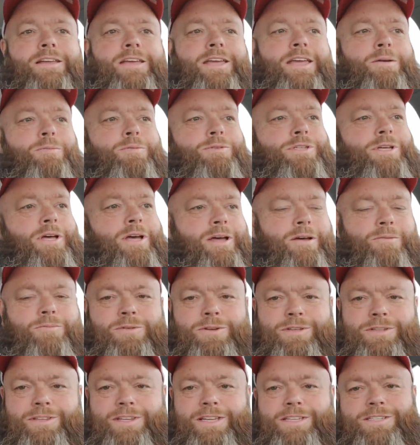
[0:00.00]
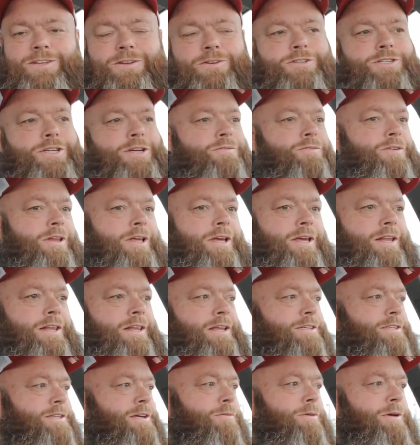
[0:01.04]
let's go to Chick-fil-A.
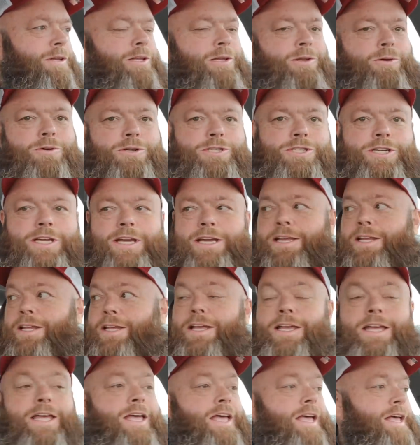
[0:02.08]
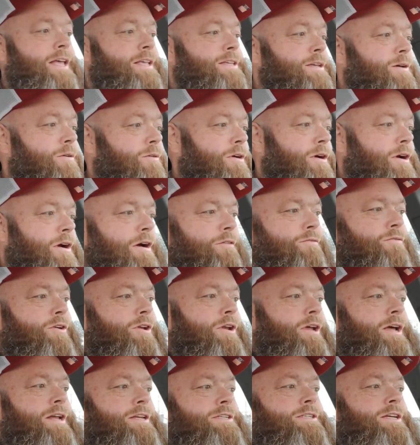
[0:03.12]
Let's go eat the Lord's chicken. So for
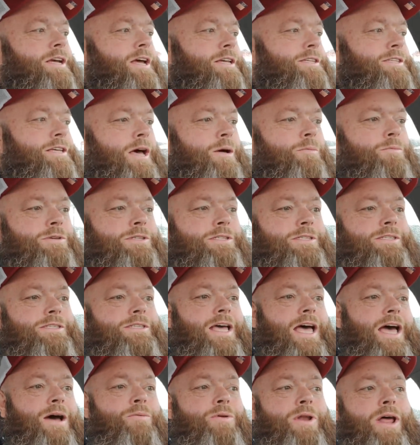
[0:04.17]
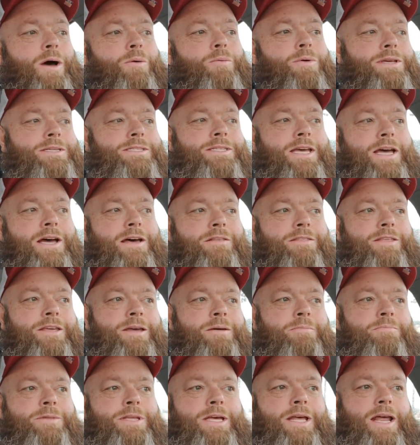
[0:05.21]
lunch. So I would always tell
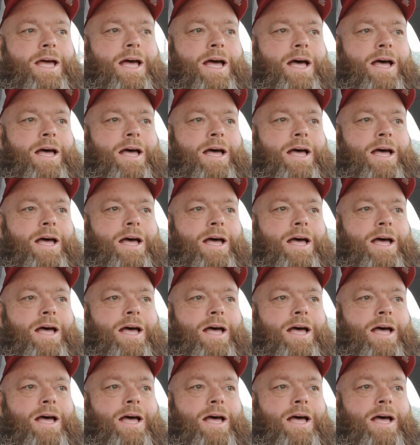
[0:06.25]
them that